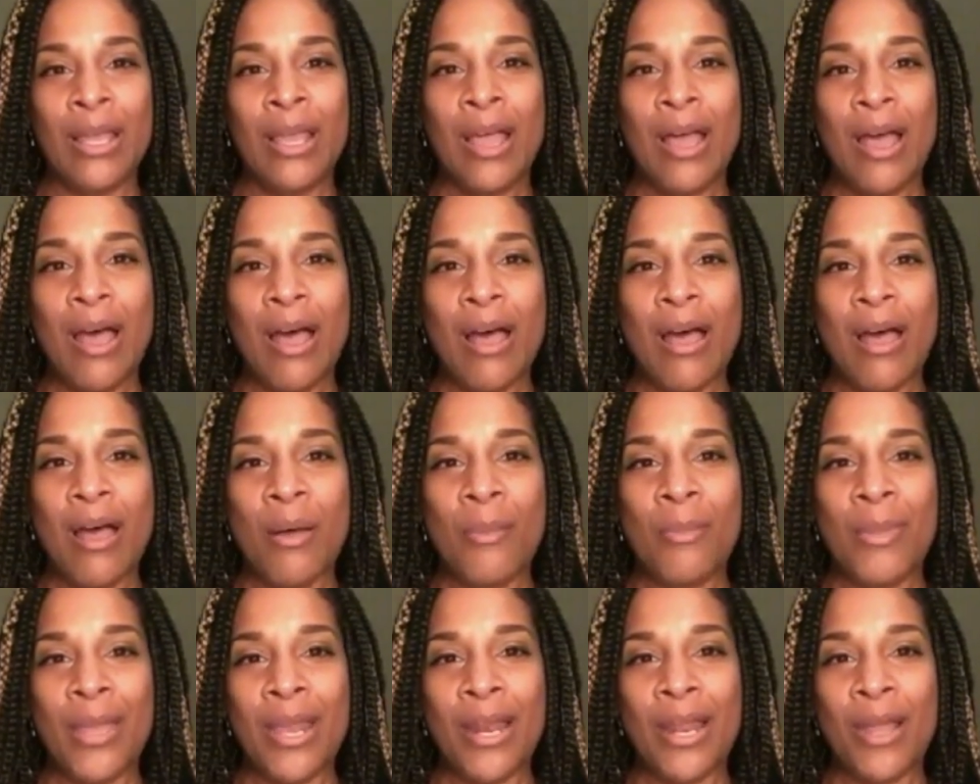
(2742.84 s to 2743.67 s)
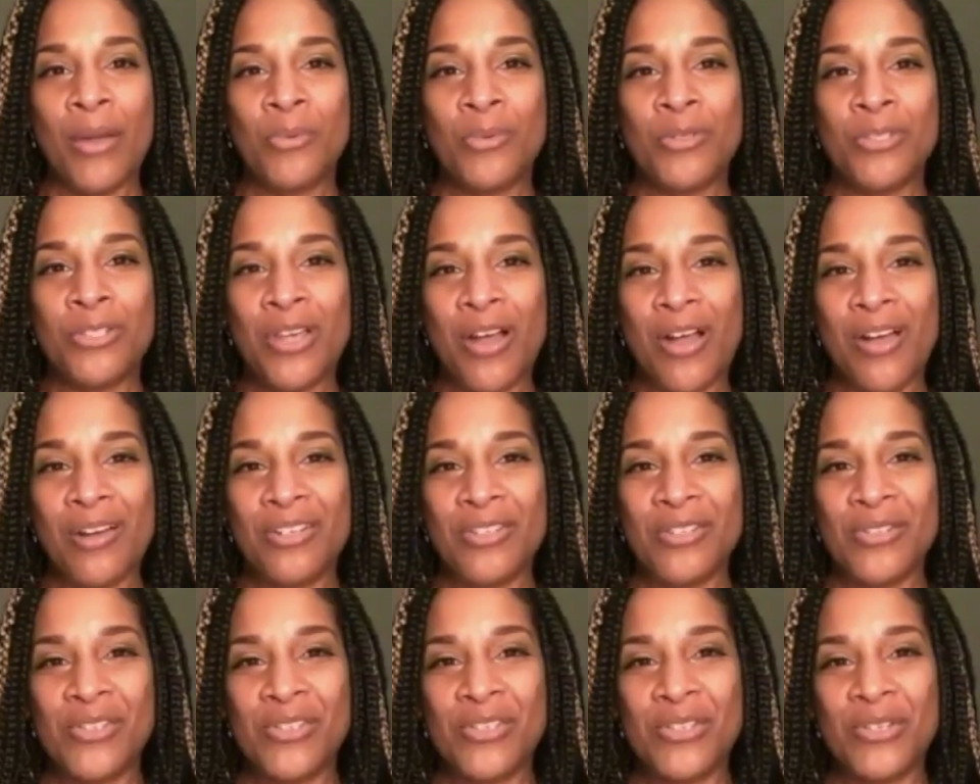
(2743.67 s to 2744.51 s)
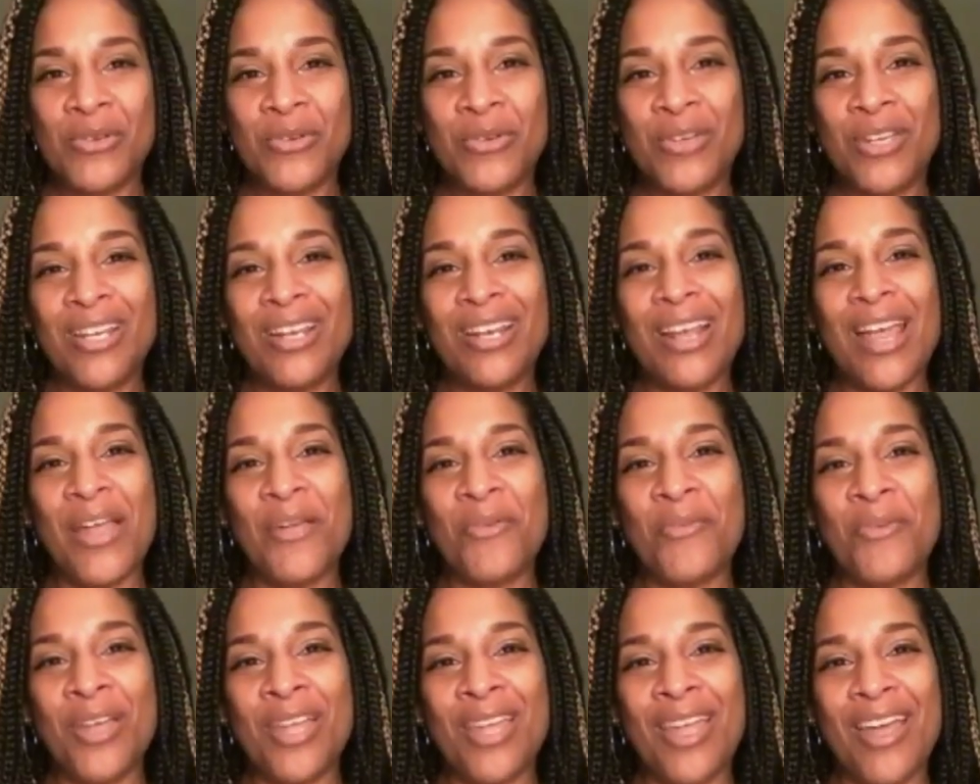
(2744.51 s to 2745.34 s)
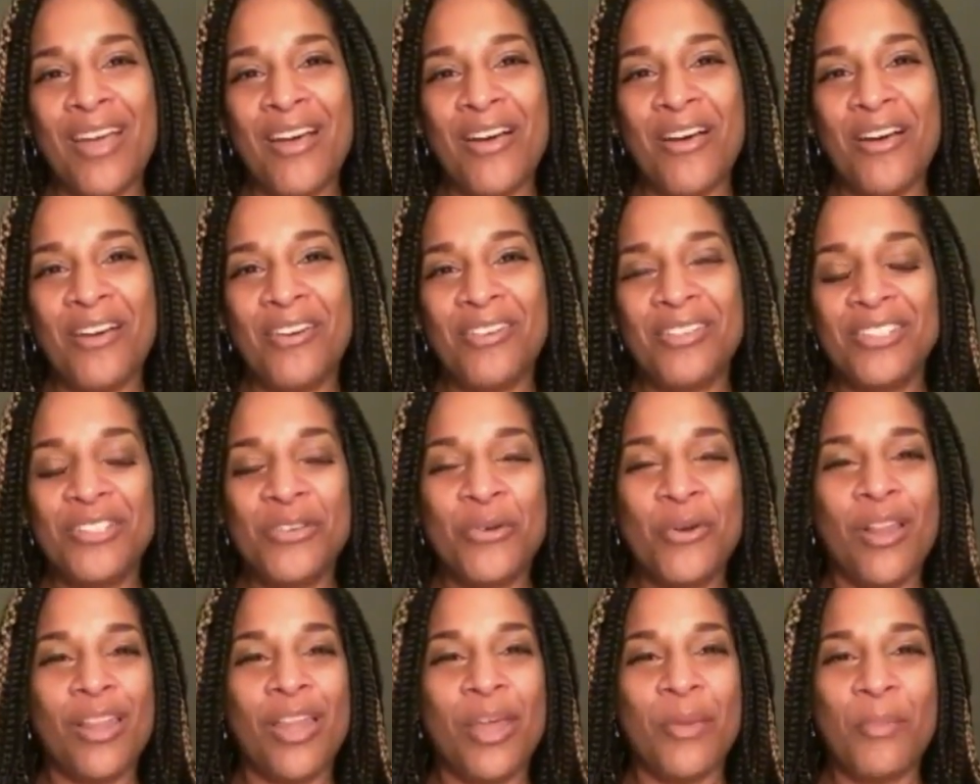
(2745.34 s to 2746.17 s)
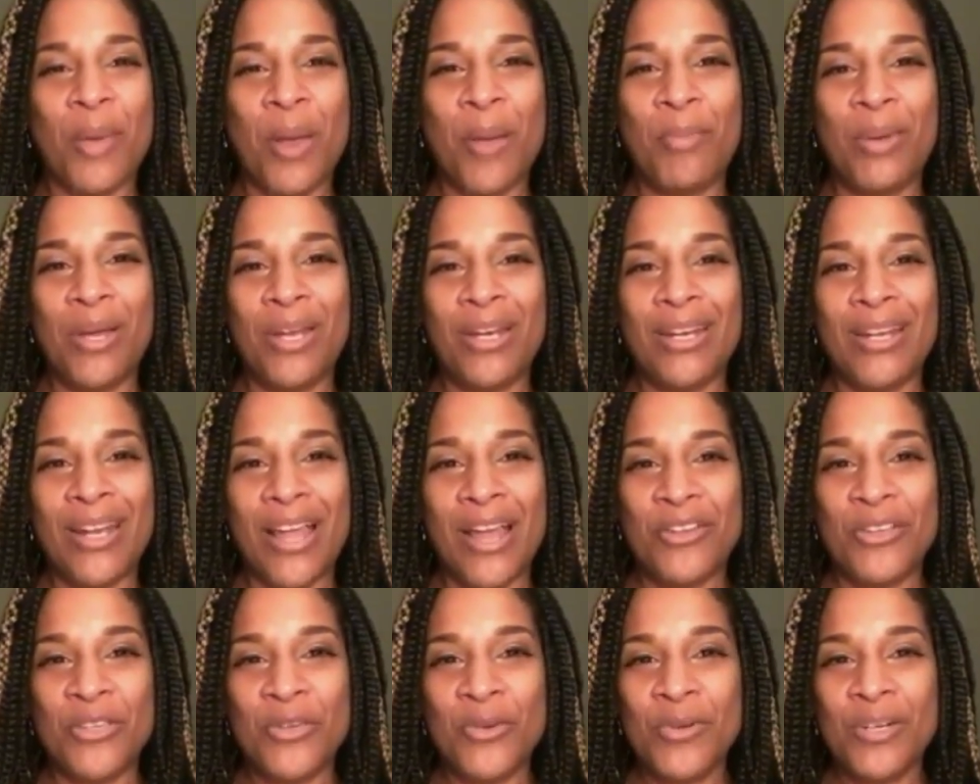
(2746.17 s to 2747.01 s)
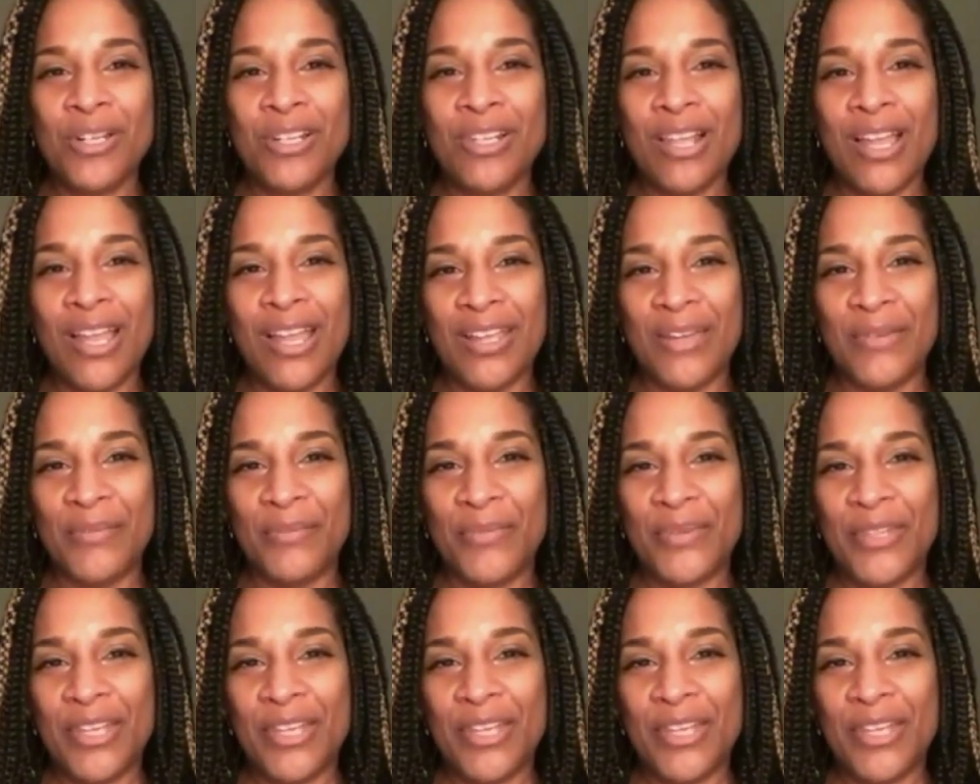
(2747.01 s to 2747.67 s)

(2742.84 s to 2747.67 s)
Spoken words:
And I will talk to you soon. Good night, Raquel. You are like my buddy now. You and Elaine.